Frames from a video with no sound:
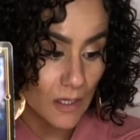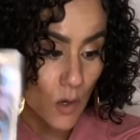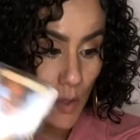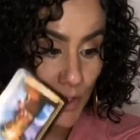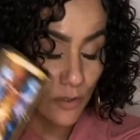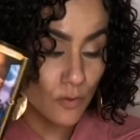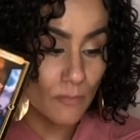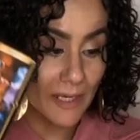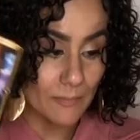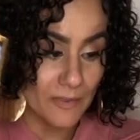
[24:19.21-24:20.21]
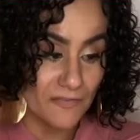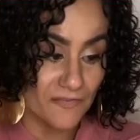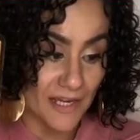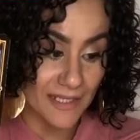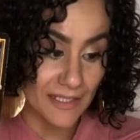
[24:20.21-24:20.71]
or you might be
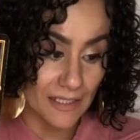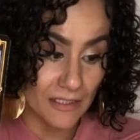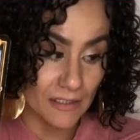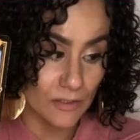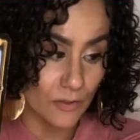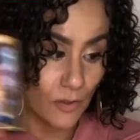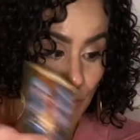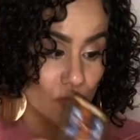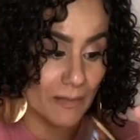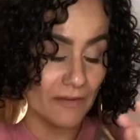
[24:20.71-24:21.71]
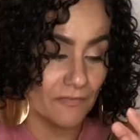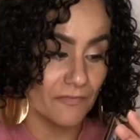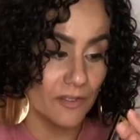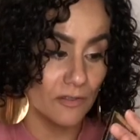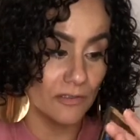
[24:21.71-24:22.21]
fighting, you know, you might
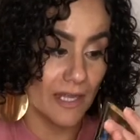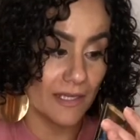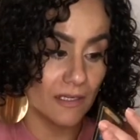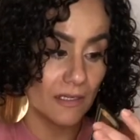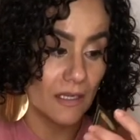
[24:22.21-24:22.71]
feel like